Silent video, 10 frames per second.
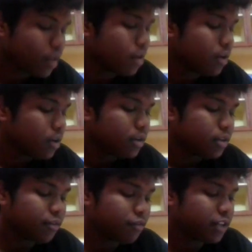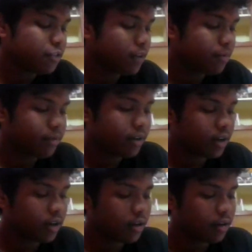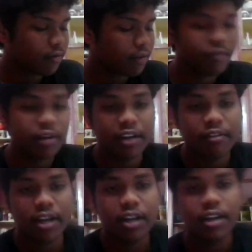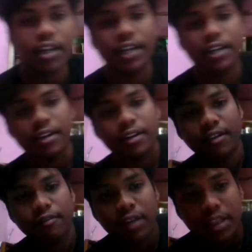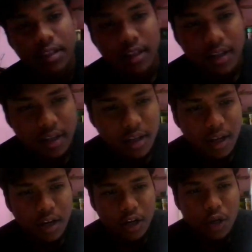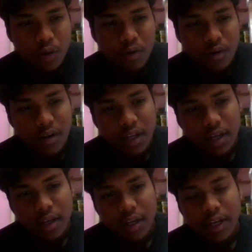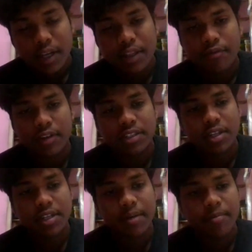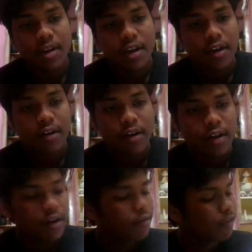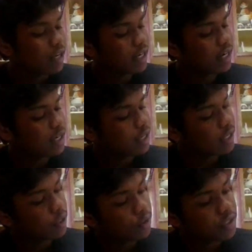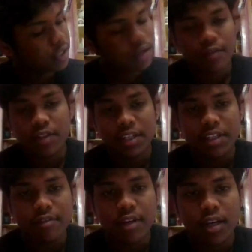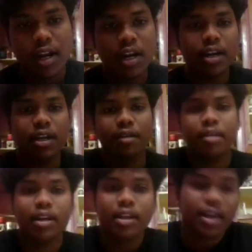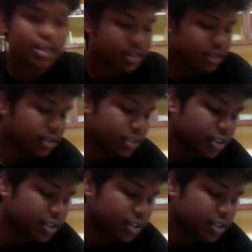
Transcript: the first one, when we divide it with 2 in the first step, we'll get a quotient of 61 and a remainder as 0.